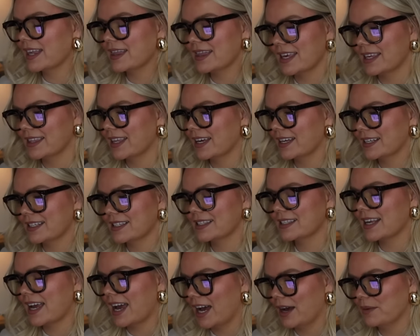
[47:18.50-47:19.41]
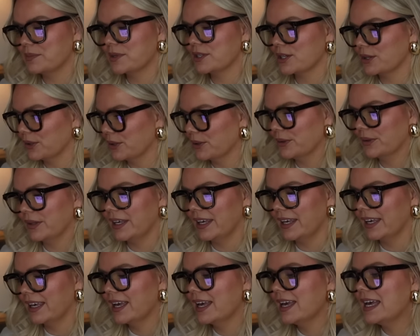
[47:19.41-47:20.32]
I think that is
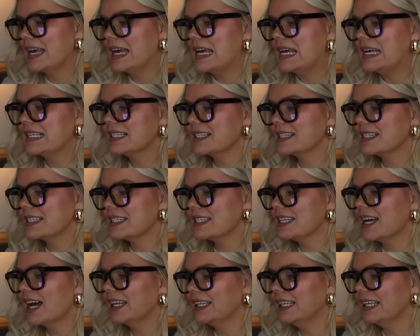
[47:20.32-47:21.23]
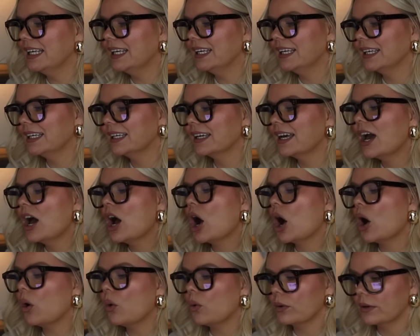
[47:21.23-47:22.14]
absolutely stunning.
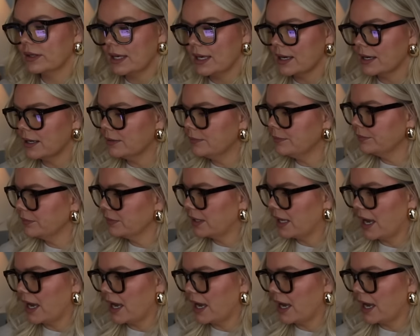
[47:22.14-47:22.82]
Oh, gingham.